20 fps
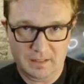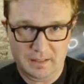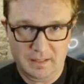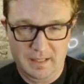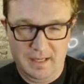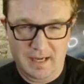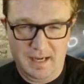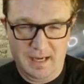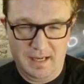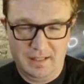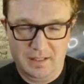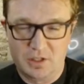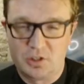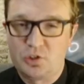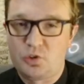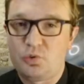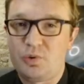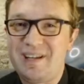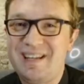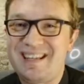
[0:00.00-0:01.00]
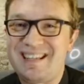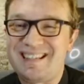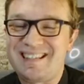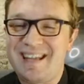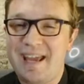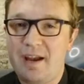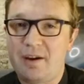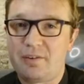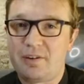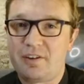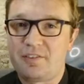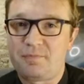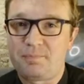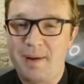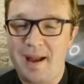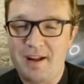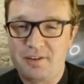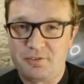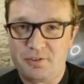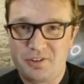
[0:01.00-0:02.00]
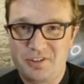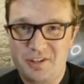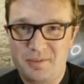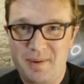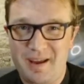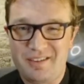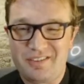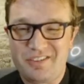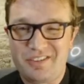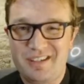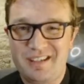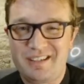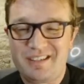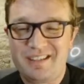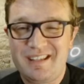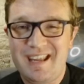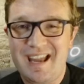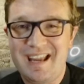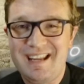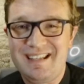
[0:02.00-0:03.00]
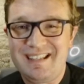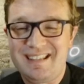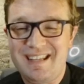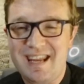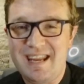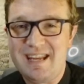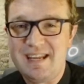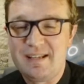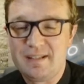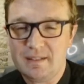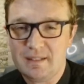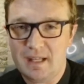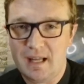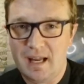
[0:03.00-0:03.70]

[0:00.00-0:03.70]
In the Greek town of Patras, about 60 AD,